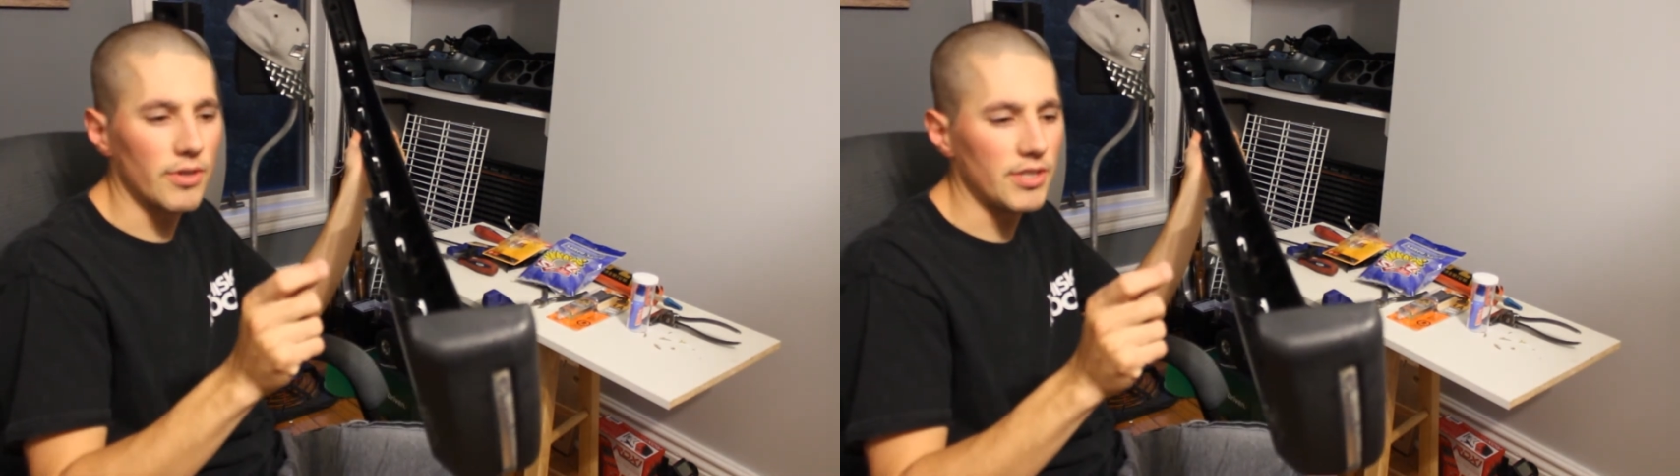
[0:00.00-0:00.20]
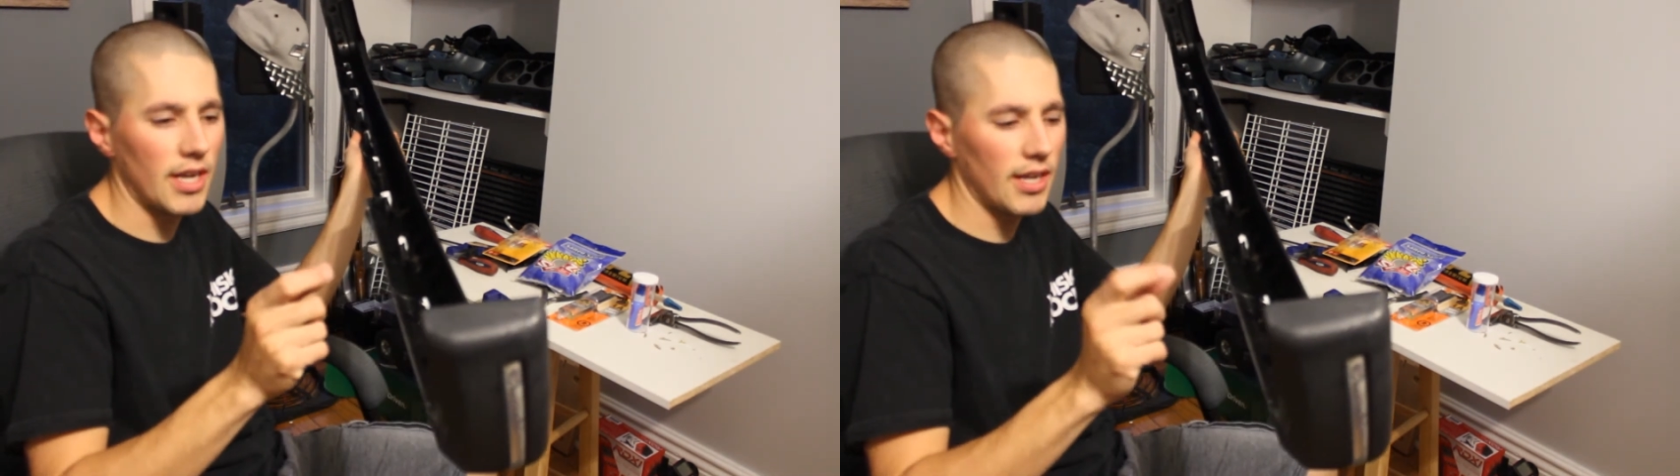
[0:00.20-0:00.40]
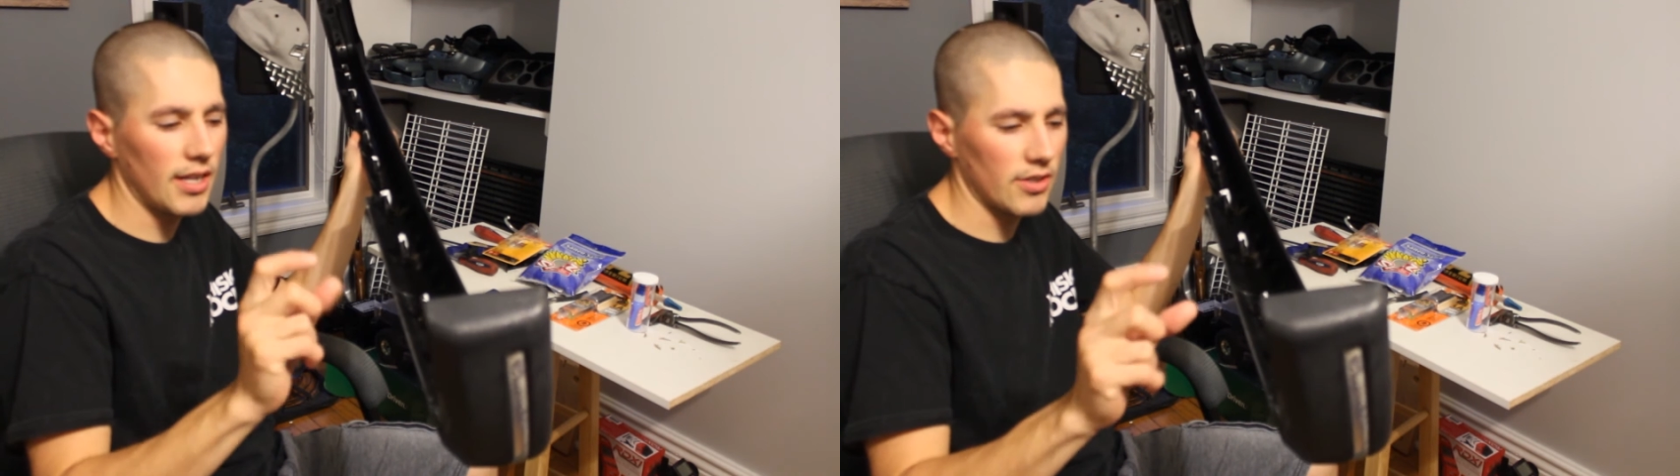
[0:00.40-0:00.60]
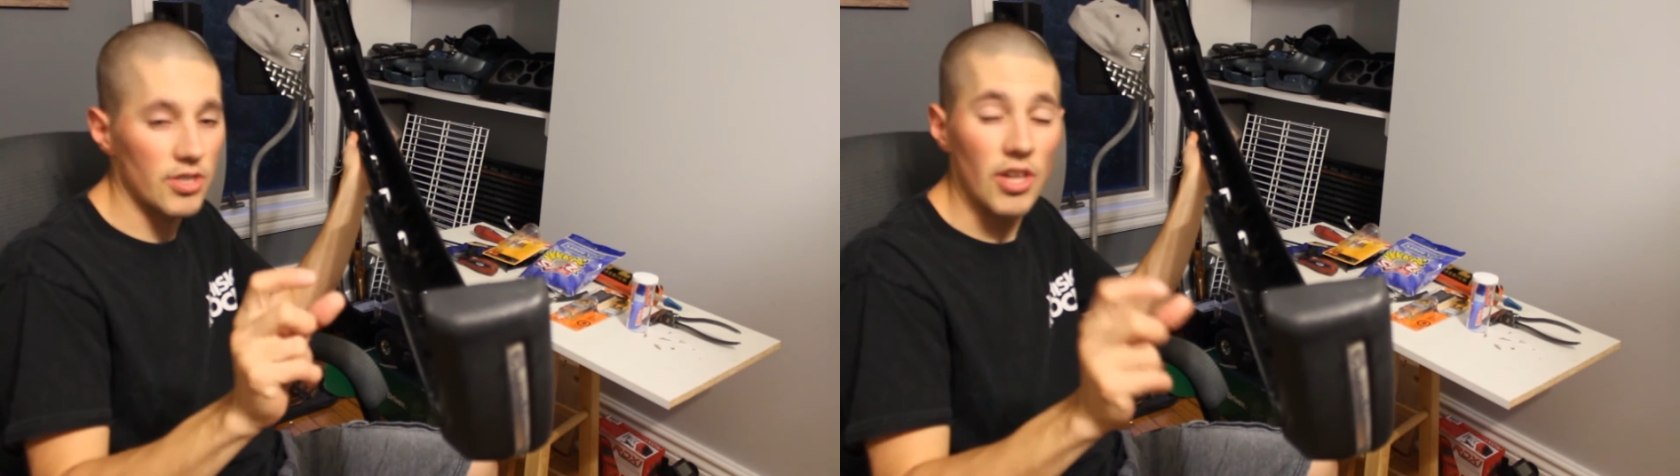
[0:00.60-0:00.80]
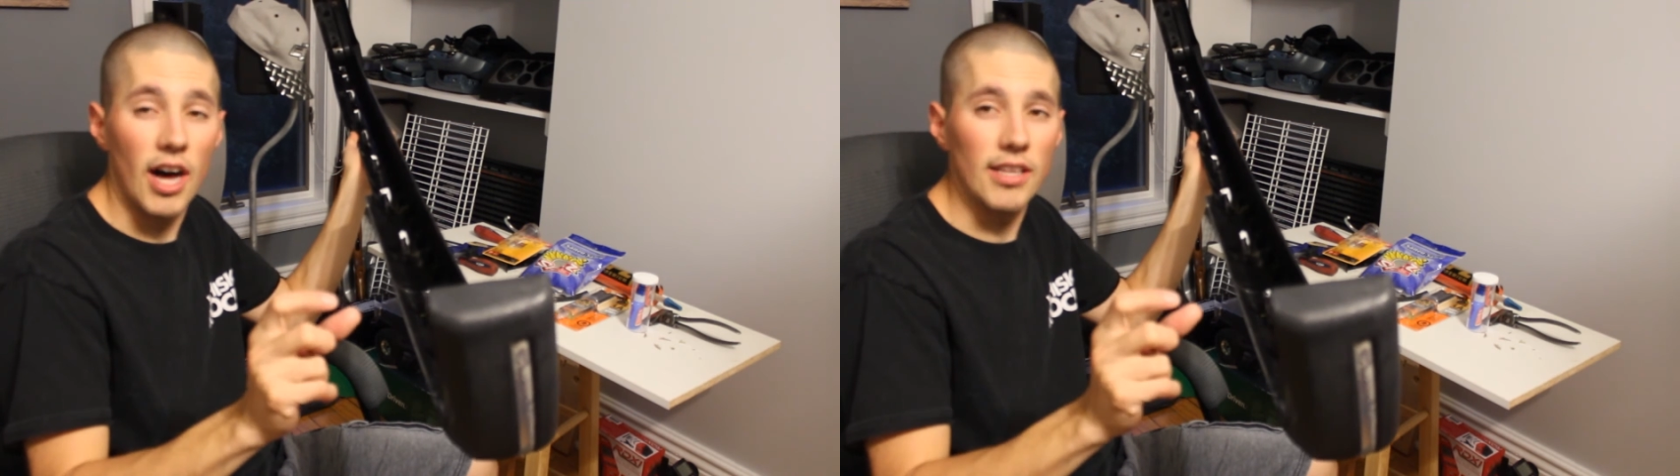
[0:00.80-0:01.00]
retaining
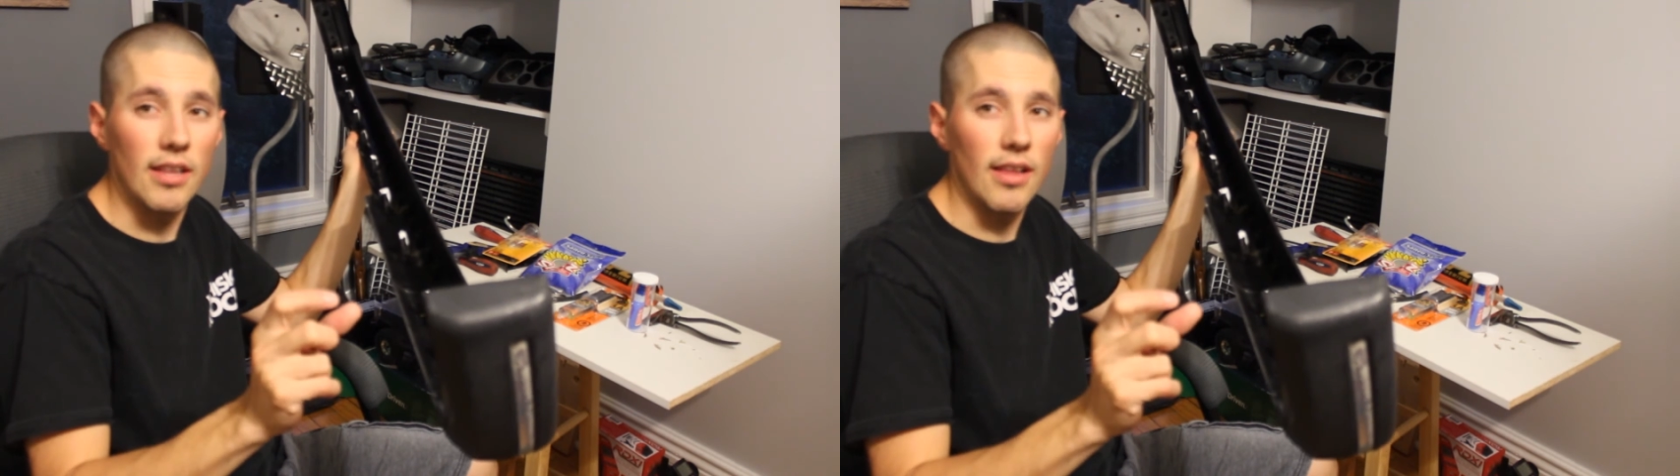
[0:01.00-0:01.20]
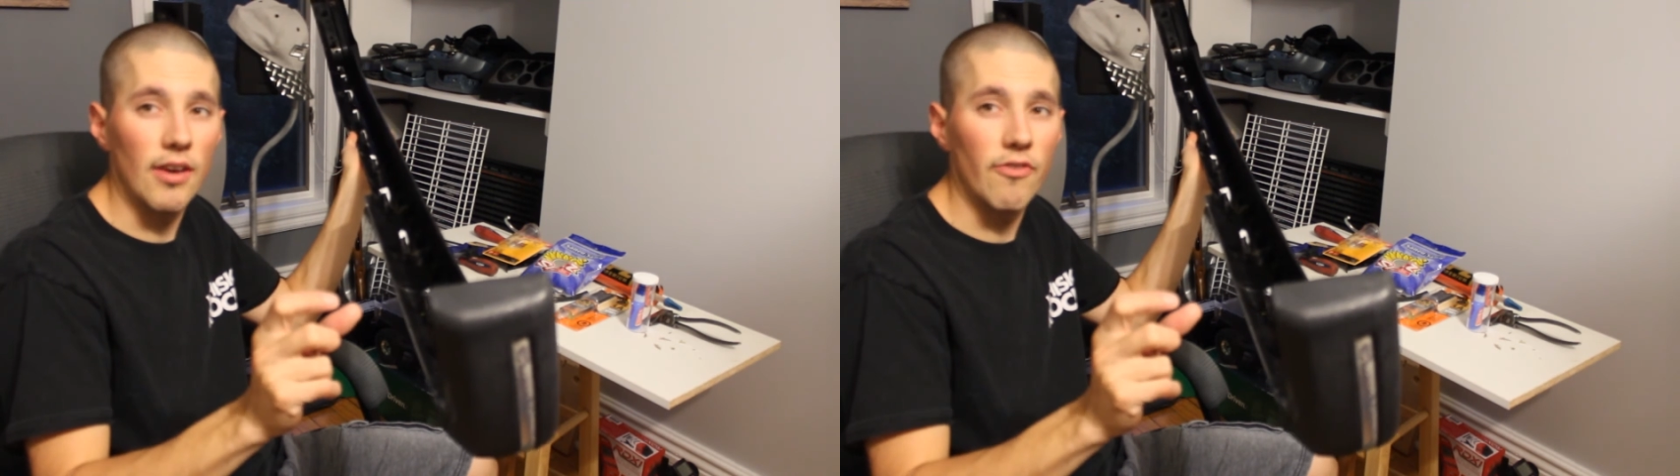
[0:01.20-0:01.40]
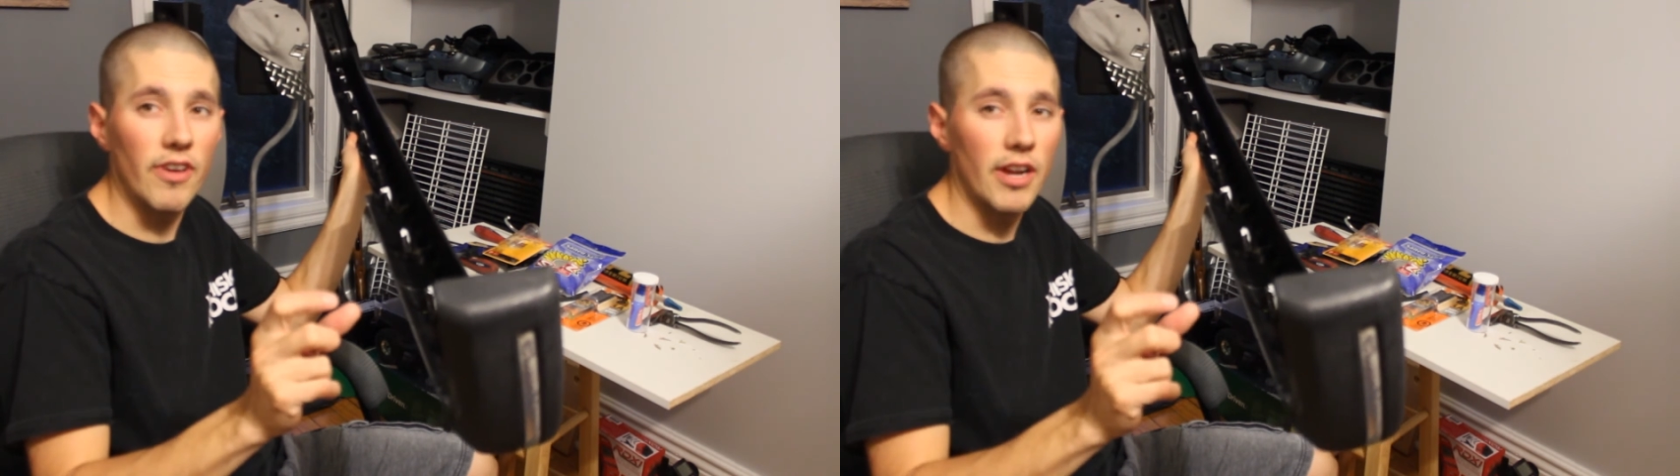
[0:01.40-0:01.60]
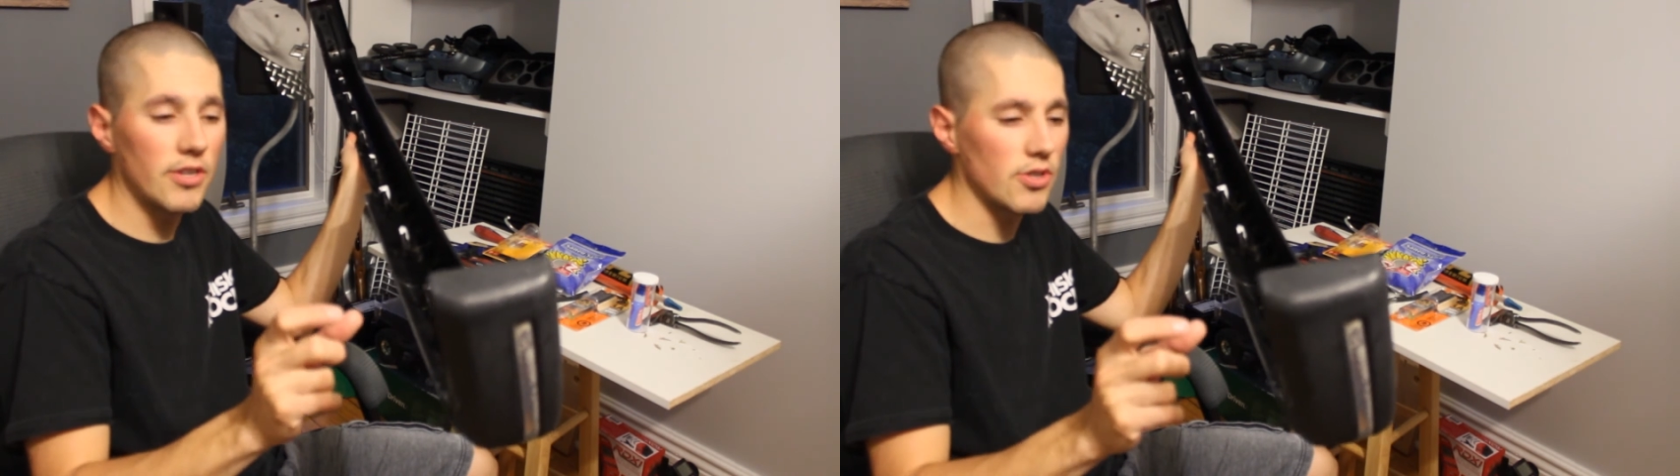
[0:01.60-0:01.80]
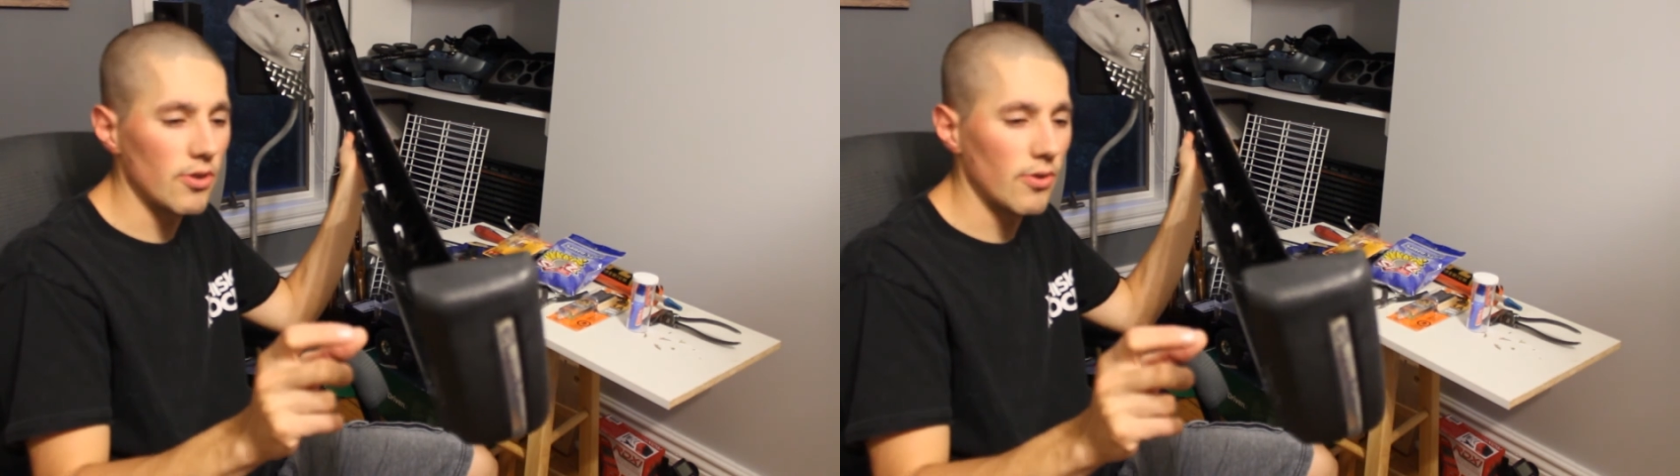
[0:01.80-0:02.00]
slot that they fit
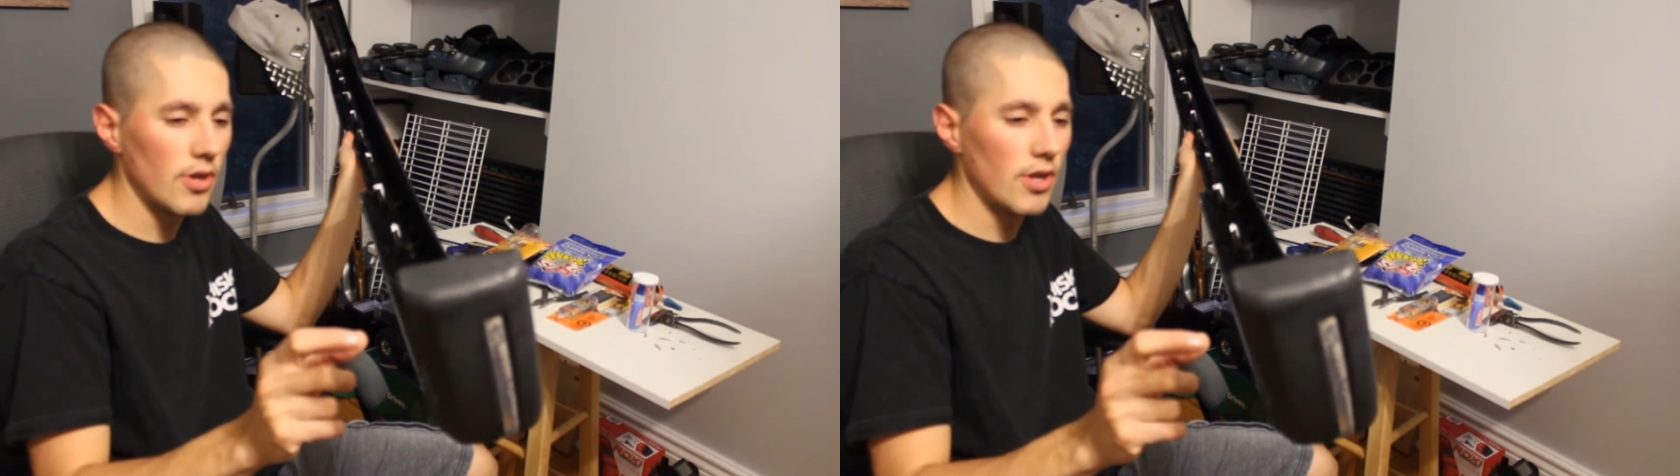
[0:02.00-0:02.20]
into.